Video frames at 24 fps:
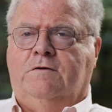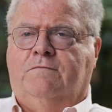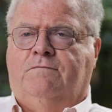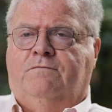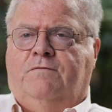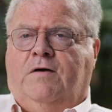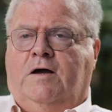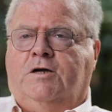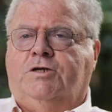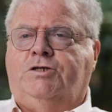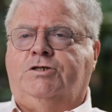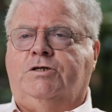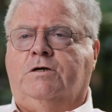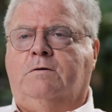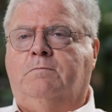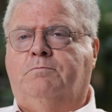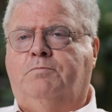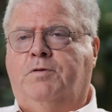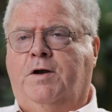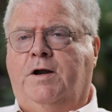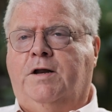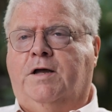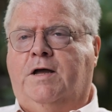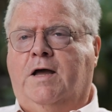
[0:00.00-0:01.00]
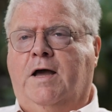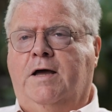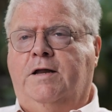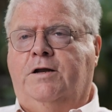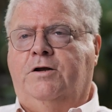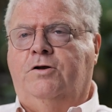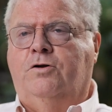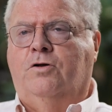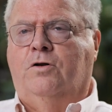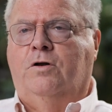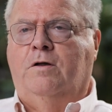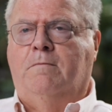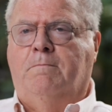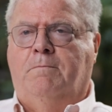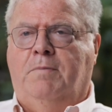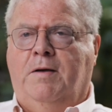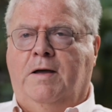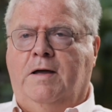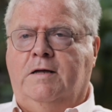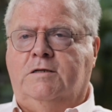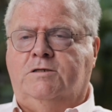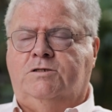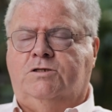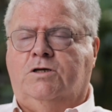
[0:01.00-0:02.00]
of function predicated on
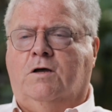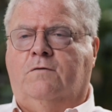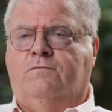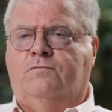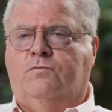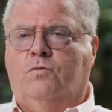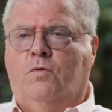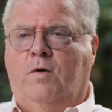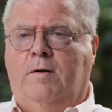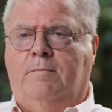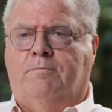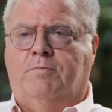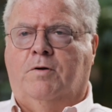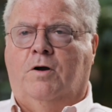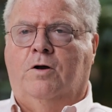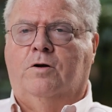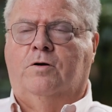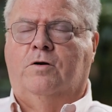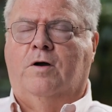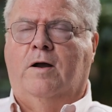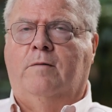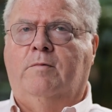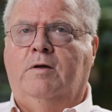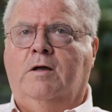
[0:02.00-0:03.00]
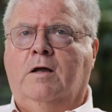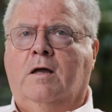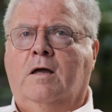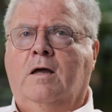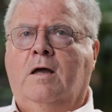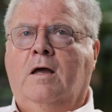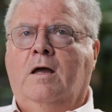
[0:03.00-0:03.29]
impaired software programming,